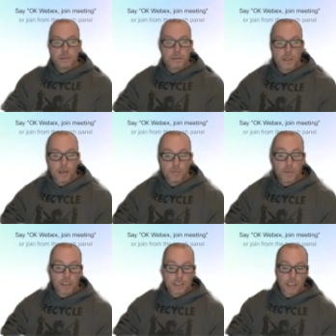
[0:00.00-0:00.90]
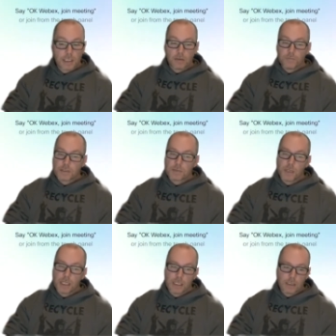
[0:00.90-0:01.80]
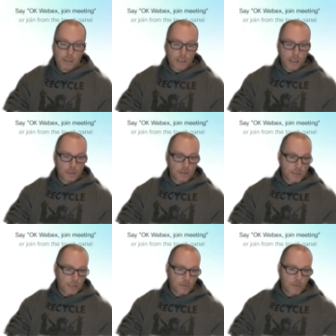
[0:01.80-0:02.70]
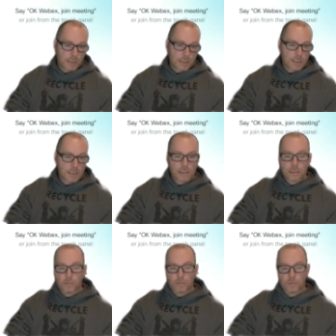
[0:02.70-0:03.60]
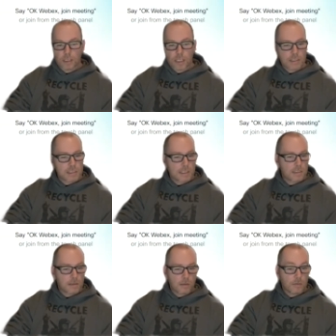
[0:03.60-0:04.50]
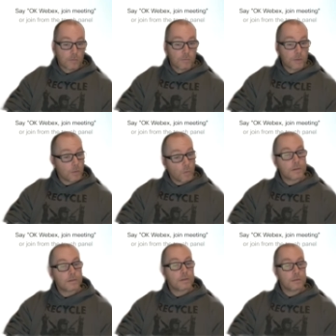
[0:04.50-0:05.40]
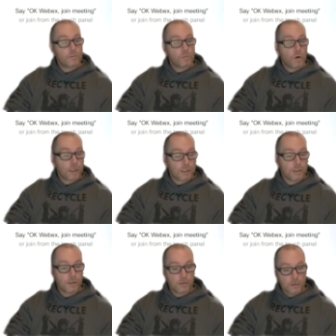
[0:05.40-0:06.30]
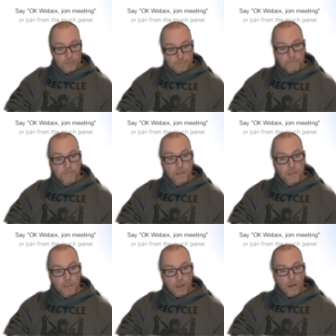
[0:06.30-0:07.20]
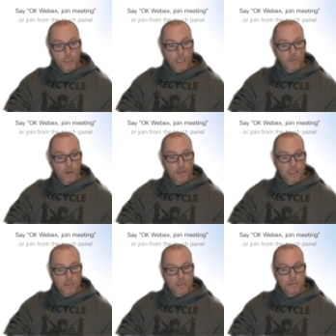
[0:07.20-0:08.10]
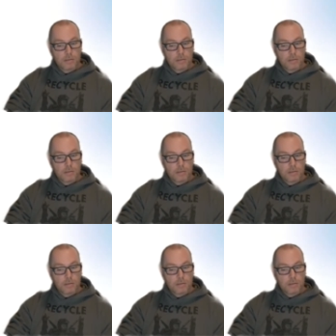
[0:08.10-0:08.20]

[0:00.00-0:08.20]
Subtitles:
So, but let's kick off this meeting using the Webex Assistant, and we get a sense of, what it can do. Okay, Webex,